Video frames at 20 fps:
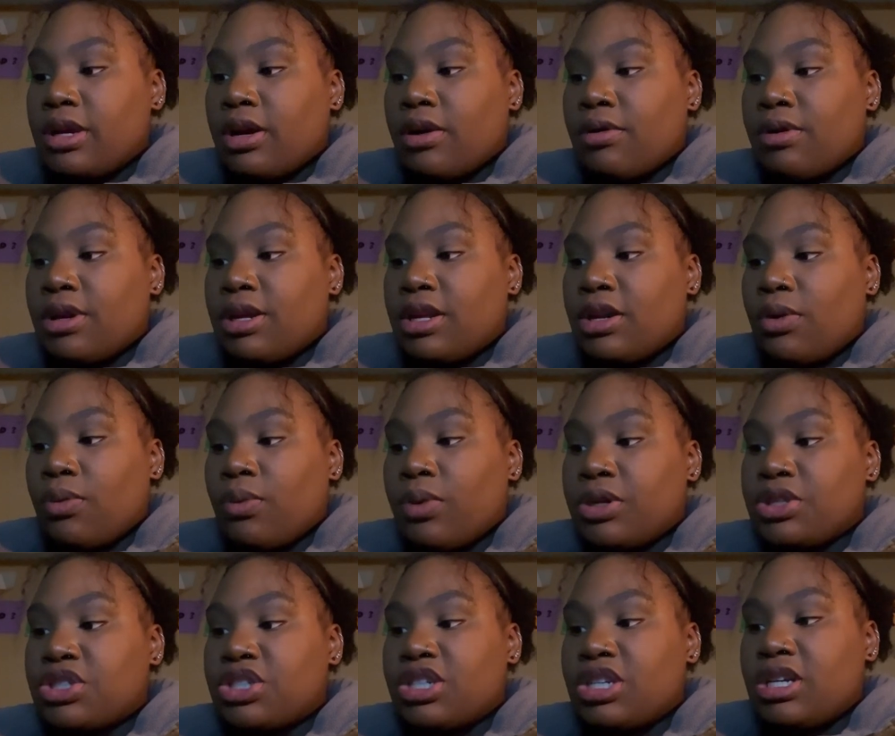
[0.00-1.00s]
already in a
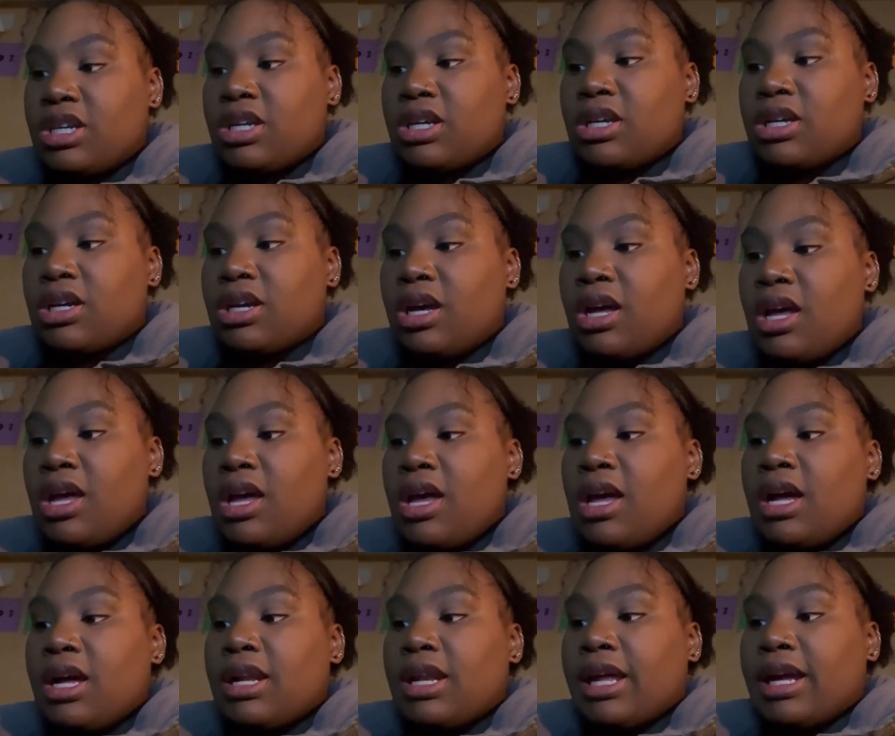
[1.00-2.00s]
rushing,
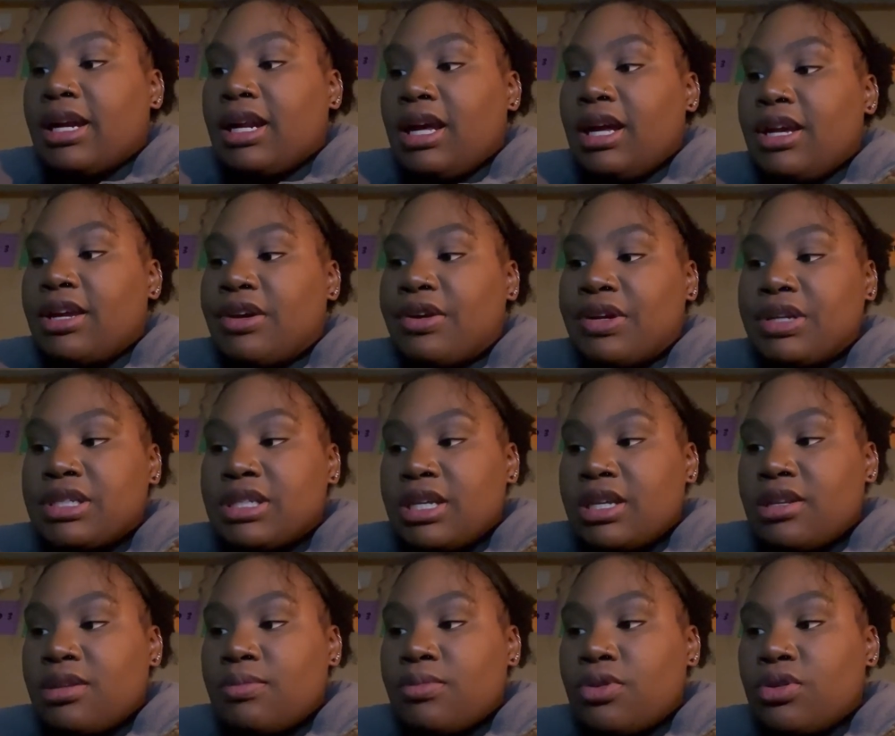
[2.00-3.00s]
like not
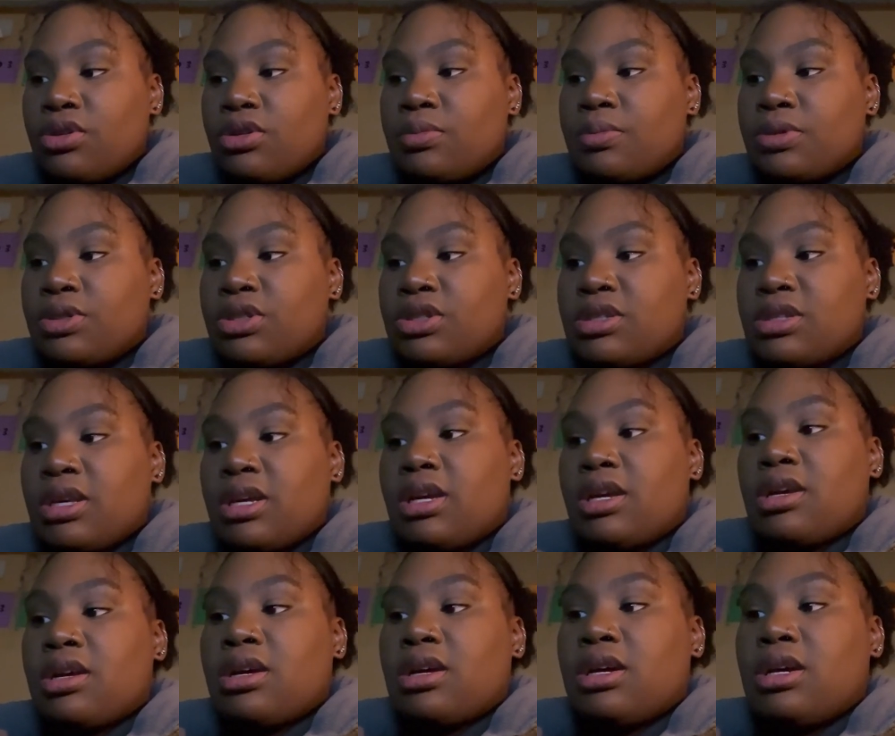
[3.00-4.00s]
irritated mood, but just
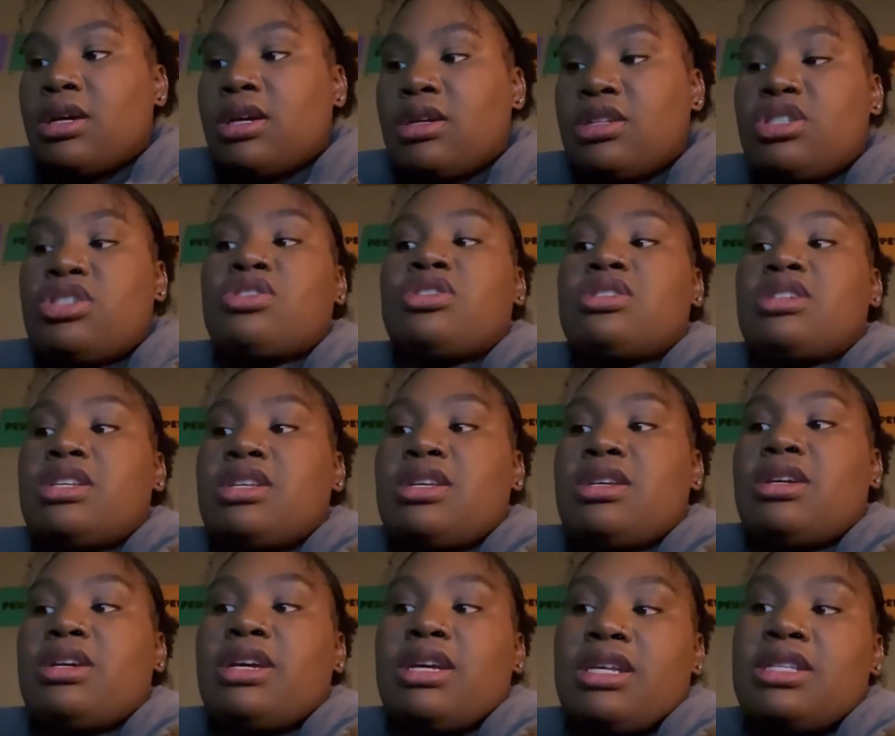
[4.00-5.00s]
like, it just
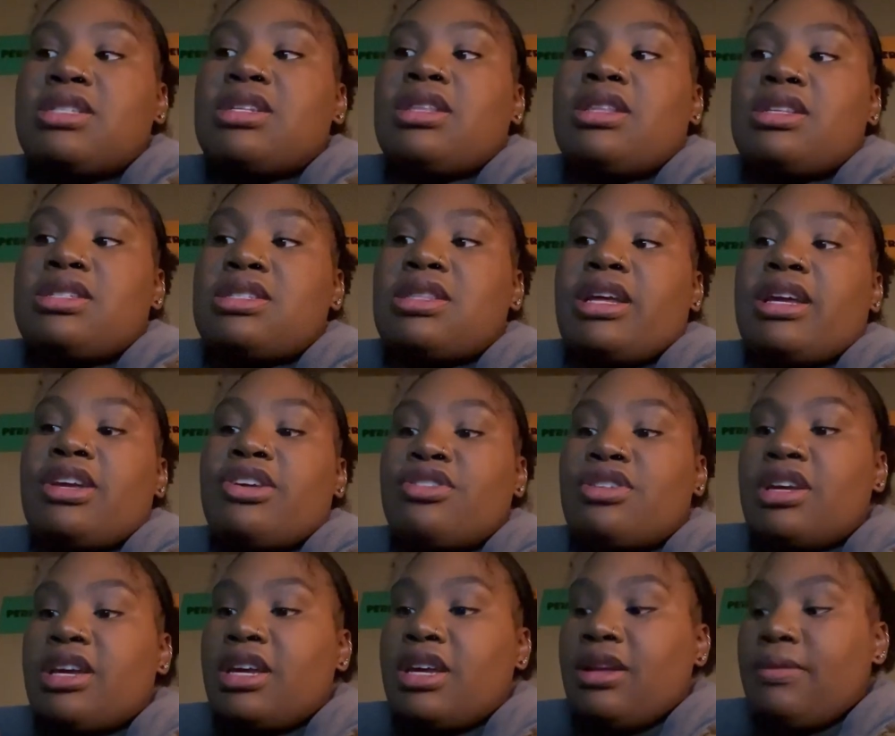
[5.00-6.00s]
isn't like your
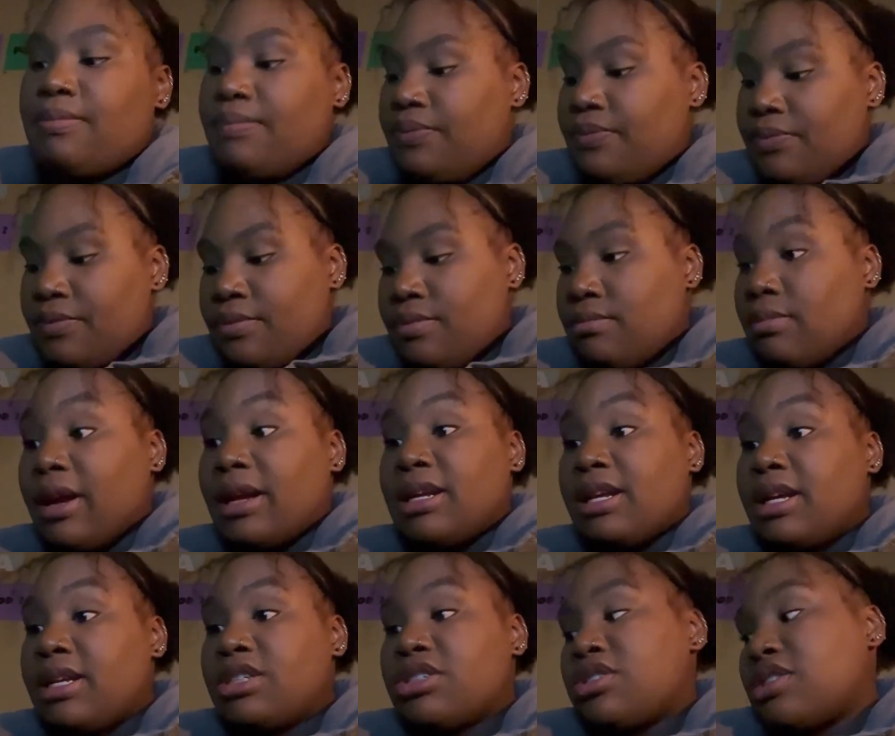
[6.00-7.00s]
day. My
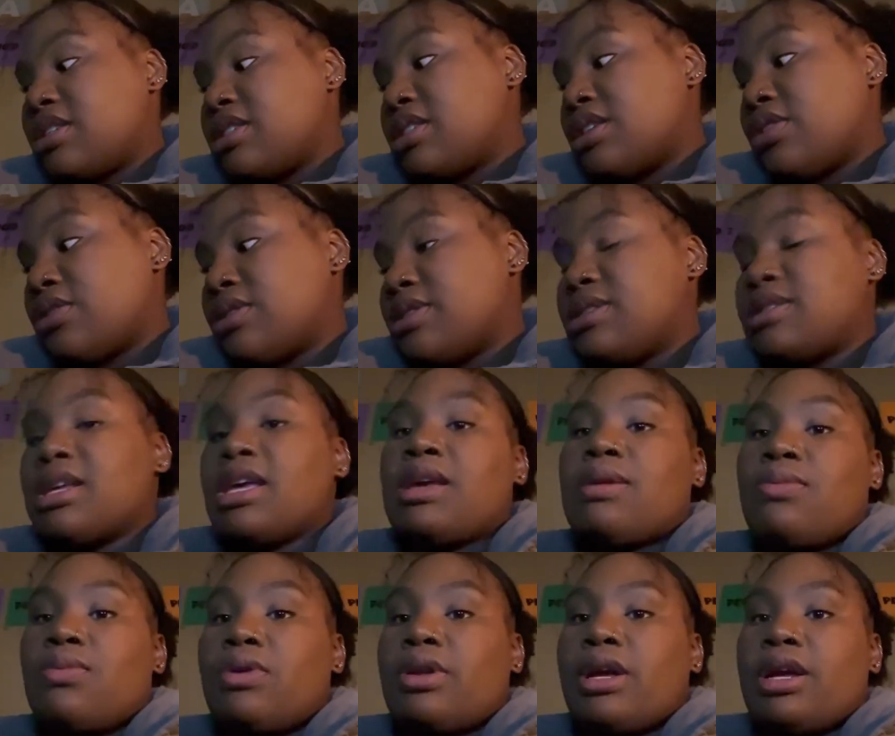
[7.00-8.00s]
day just doesn't go the
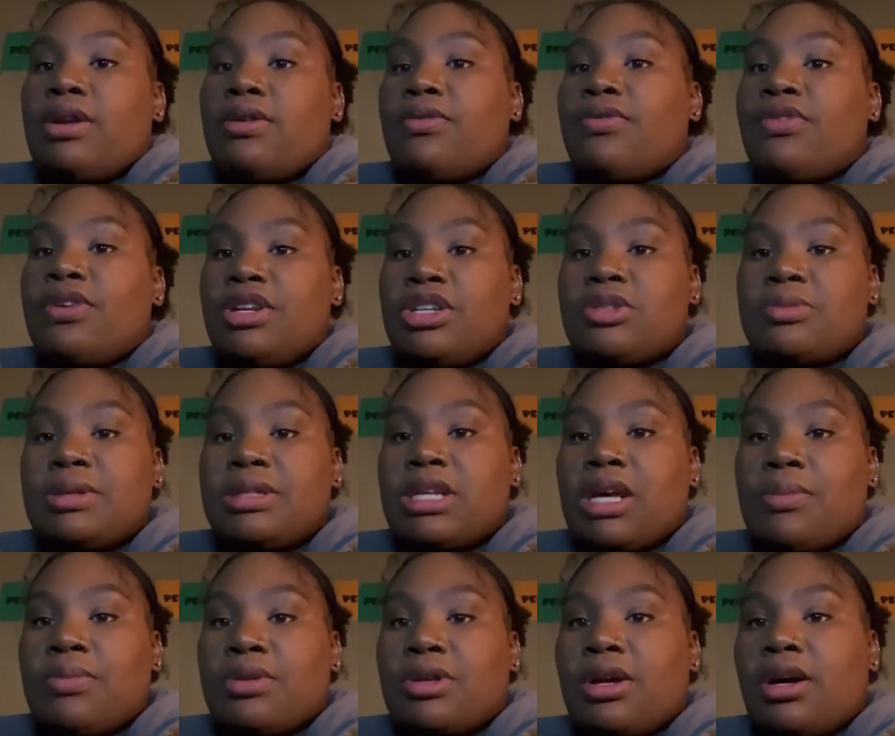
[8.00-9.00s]
same when I don't finish my
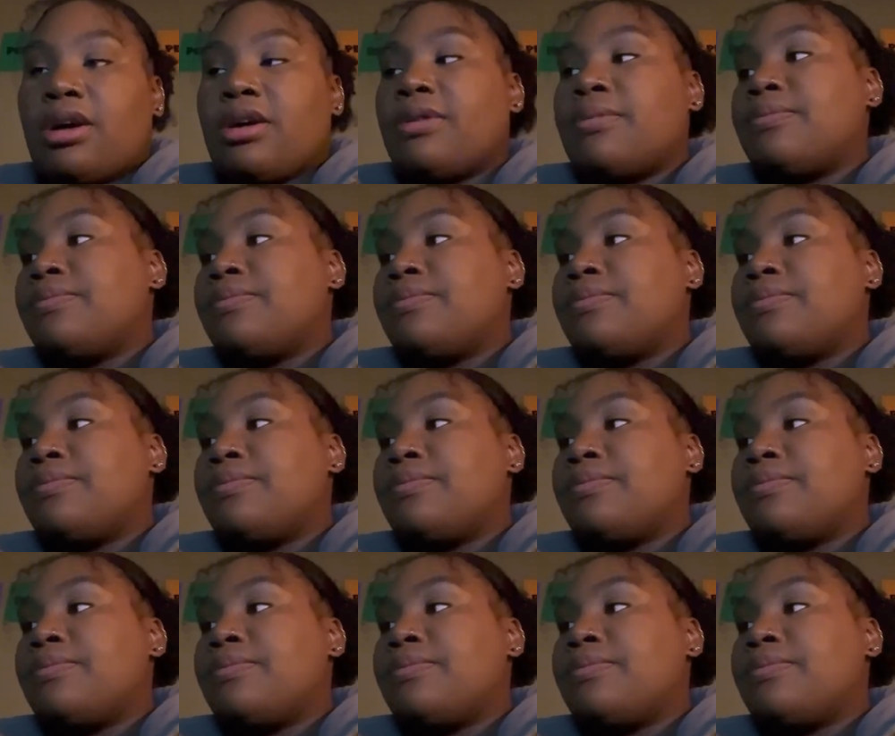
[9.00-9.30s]
time with God.